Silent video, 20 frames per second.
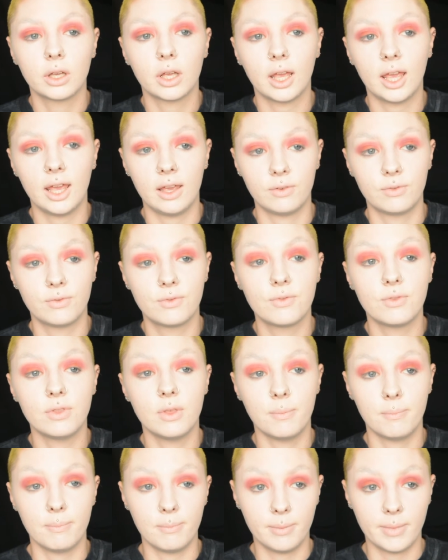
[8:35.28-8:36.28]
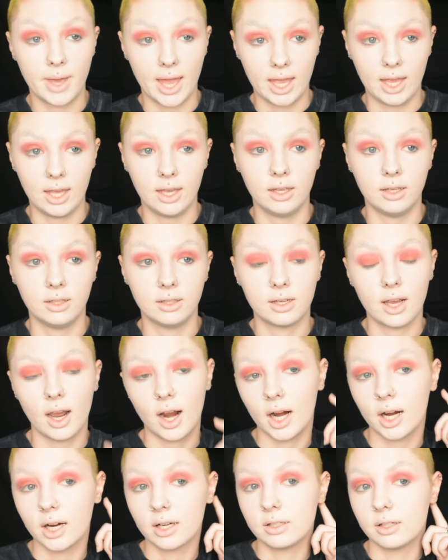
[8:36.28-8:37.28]
if the main
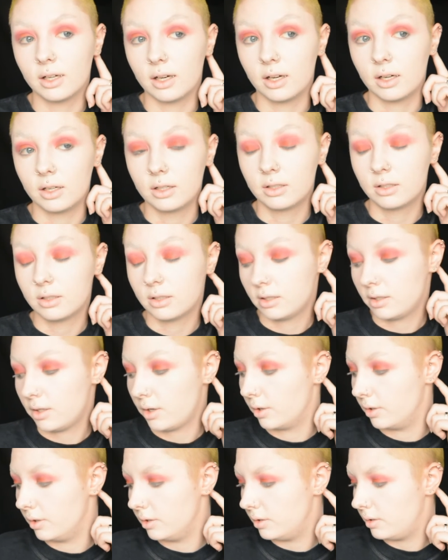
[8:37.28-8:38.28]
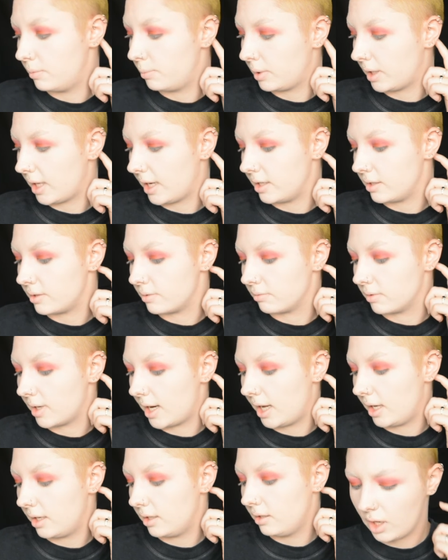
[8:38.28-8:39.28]
character who plays
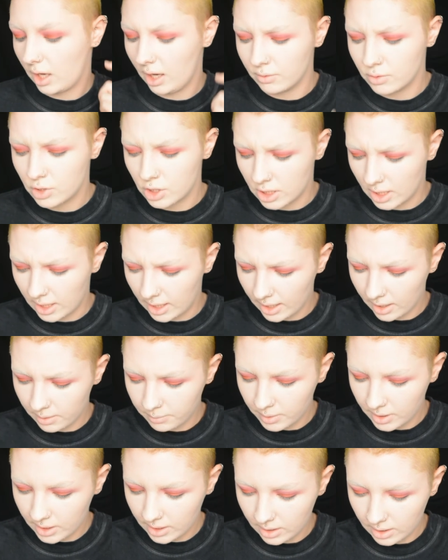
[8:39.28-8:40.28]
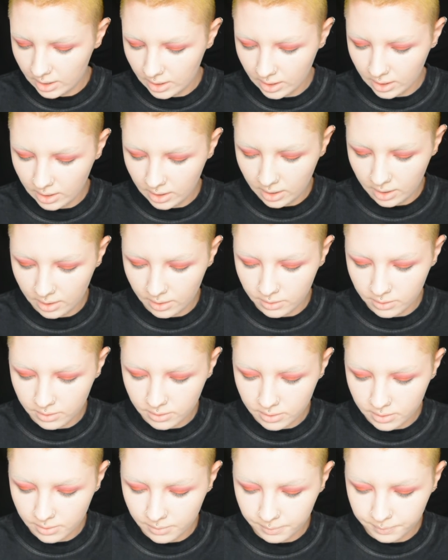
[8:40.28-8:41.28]
Red, if she had been in anything
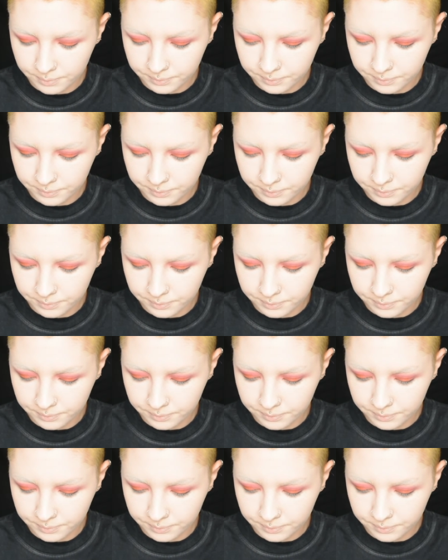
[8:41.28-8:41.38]
else.